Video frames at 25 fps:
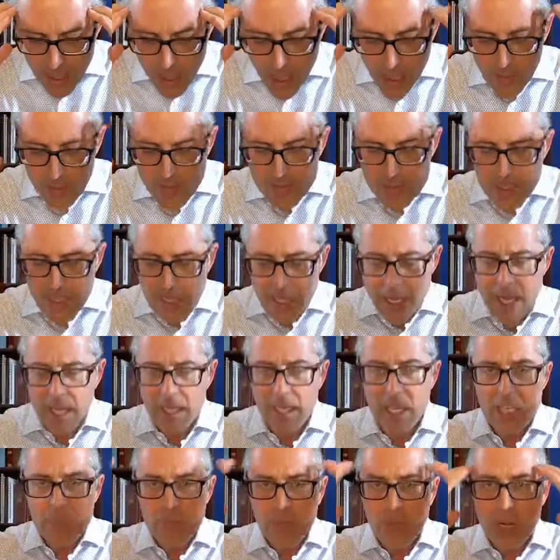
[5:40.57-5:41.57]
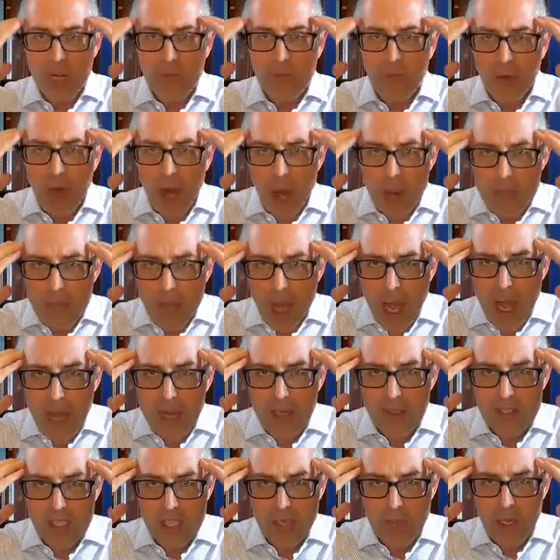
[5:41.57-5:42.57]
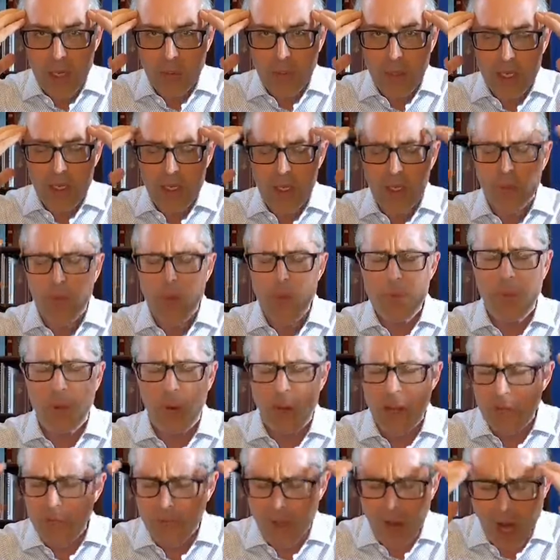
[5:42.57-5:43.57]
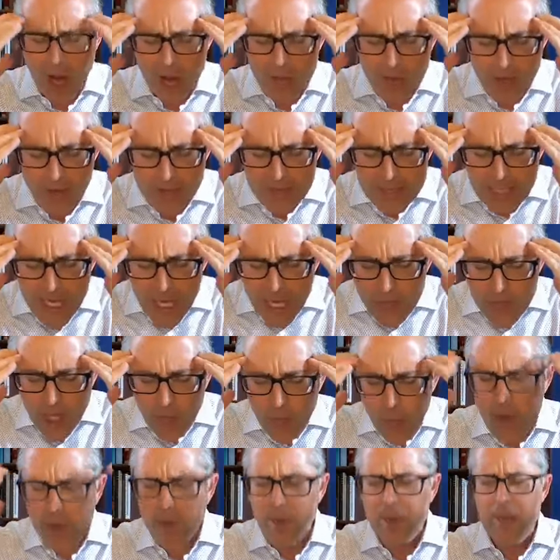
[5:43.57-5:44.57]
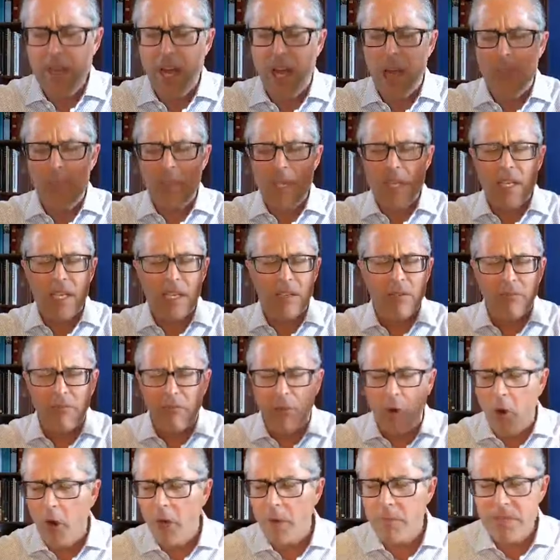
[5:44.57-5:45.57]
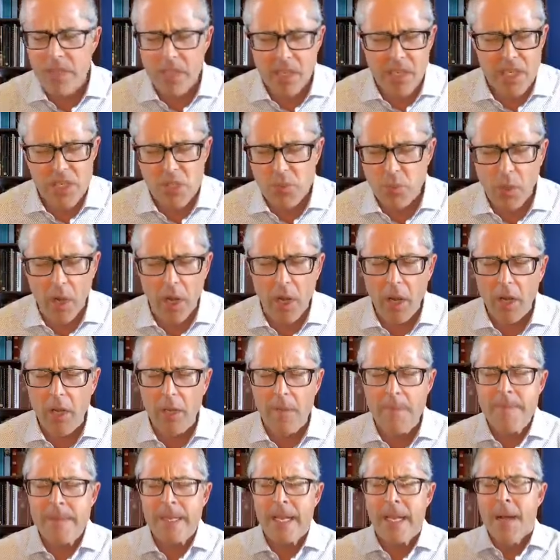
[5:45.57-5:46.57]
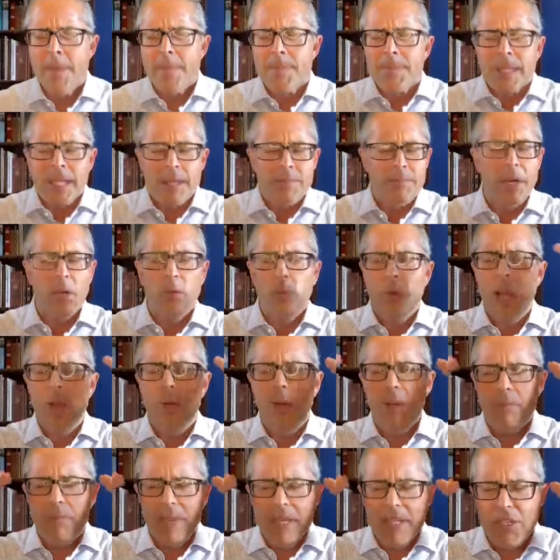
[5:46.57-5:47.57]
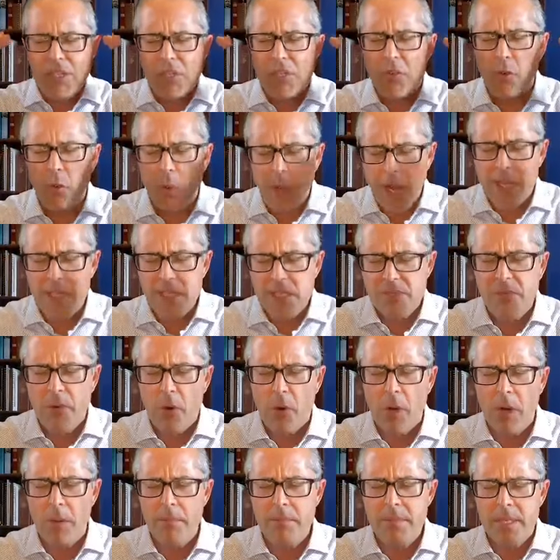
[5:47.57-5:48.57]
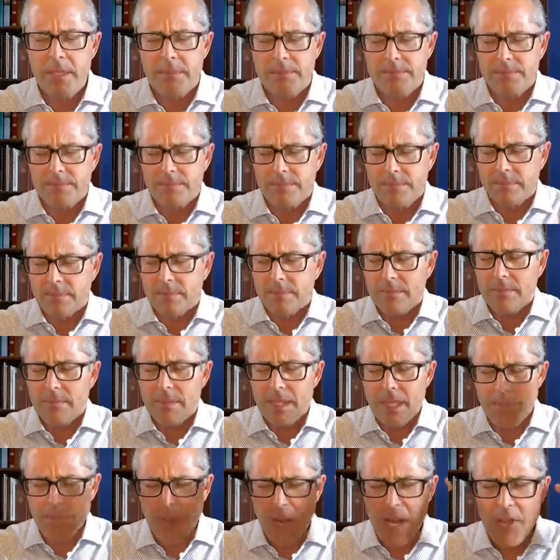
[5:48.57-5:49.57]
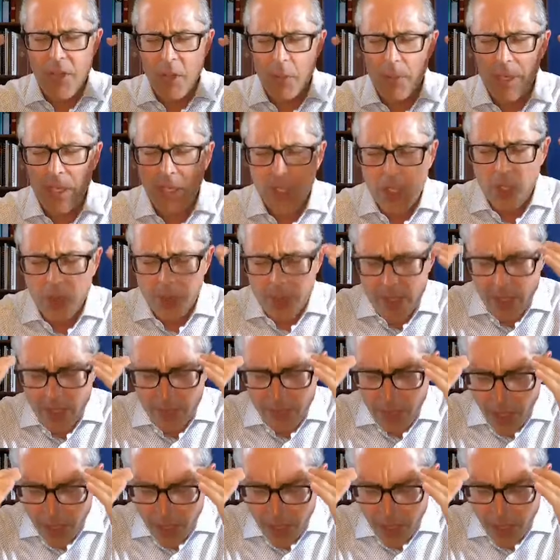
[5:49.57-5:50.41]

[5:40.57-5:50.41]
now. And let's pray for our minds to be renewed. We pray, Father, that we would not be conformed to this world, but we would be transformed by the renewing of